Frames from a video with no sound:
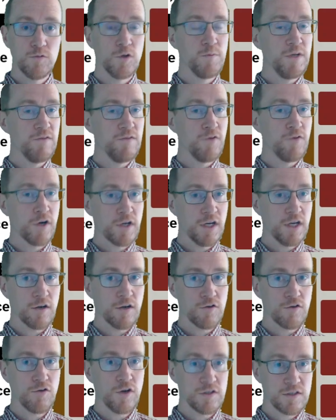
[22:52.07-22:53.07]
working
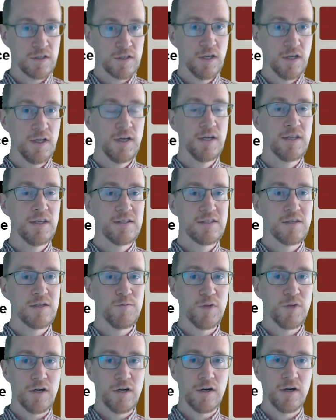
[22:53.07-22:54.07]
across
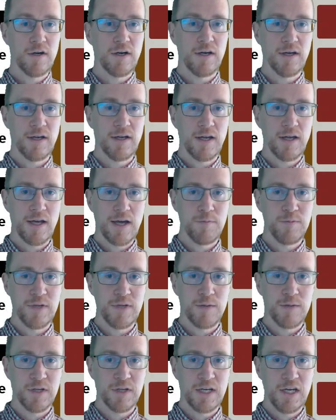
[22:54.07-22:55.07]
similar
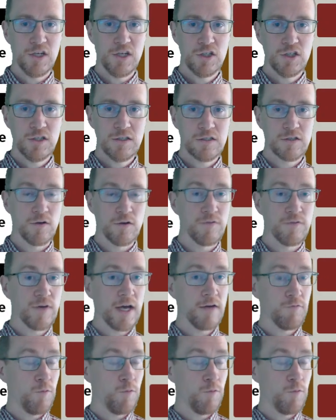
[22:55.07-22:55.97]
applications. So if I have one